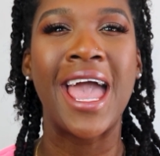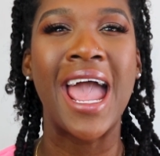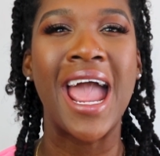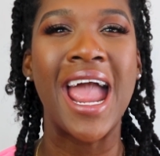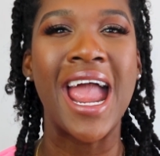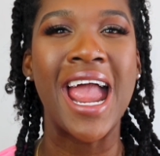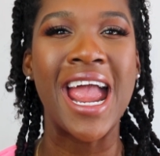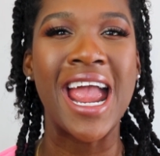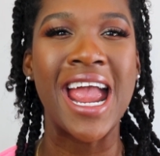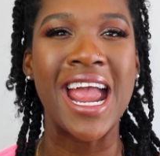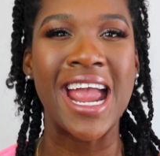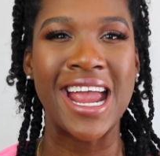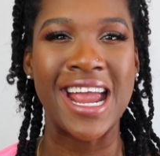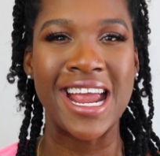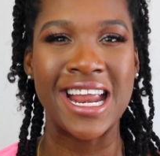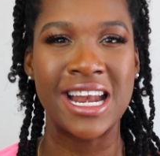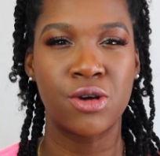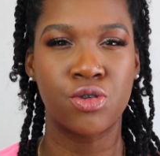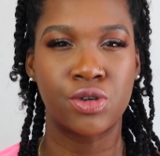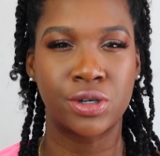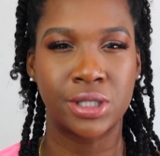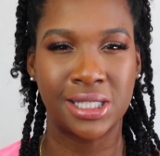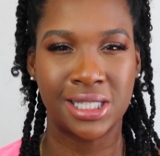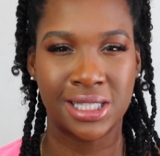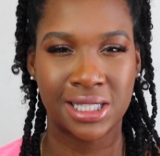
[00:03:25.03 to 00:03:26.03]
pain
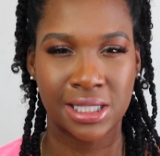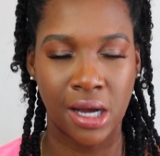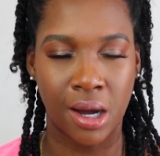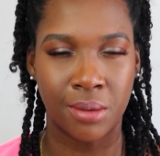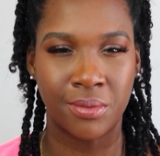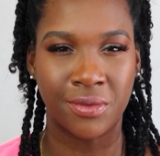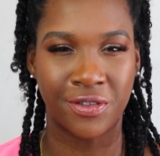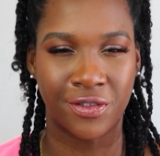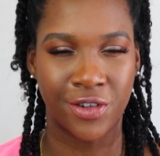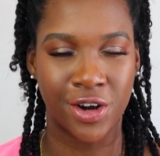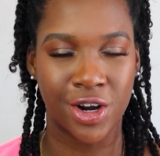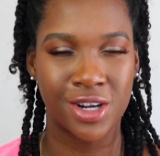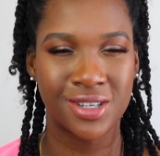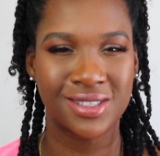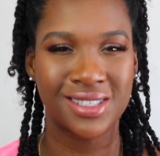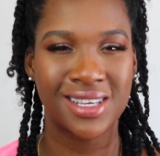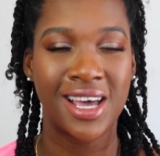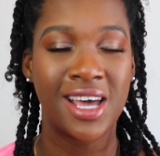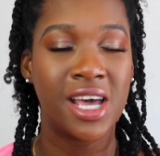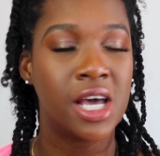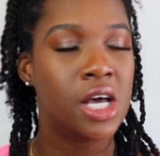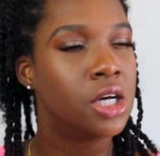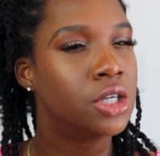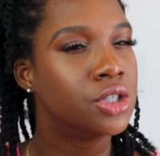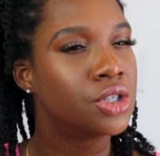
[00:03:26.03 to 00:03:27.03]
or discomfort.
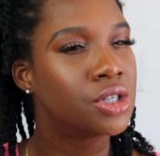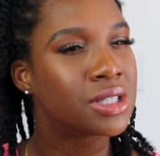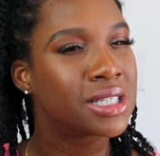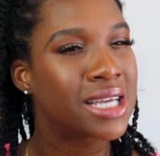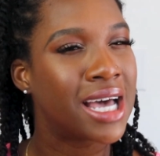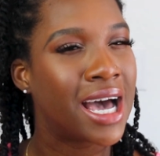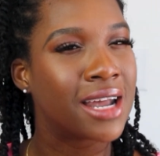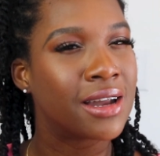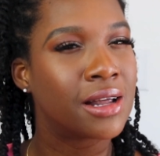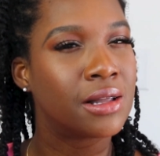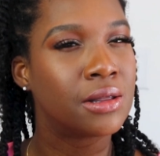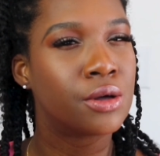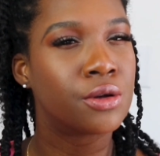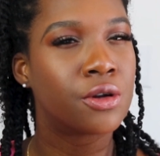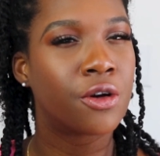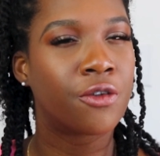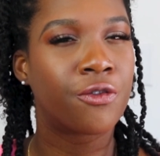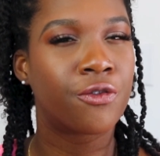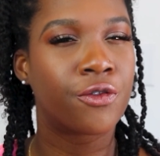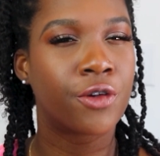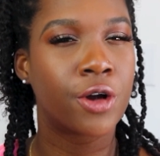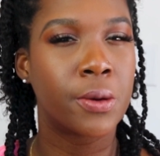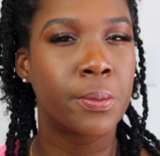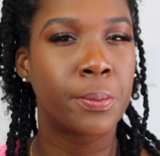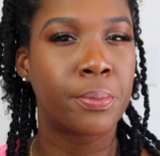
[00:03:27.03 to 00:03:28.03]
Just add a little
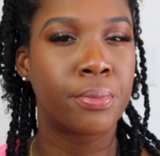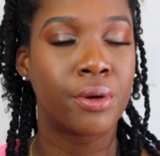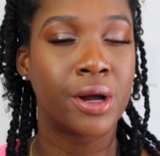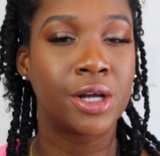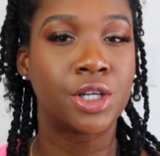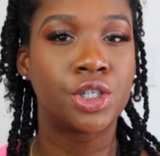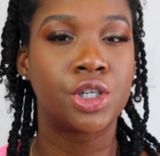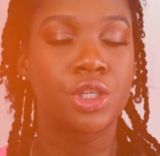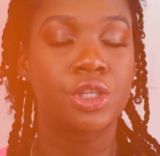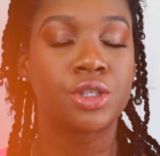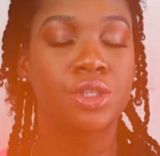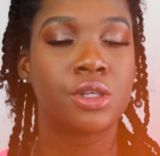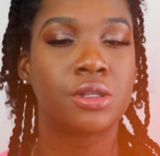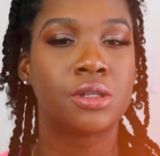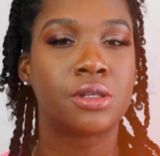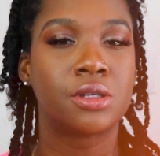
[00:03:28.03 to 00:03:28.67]
firm pressure to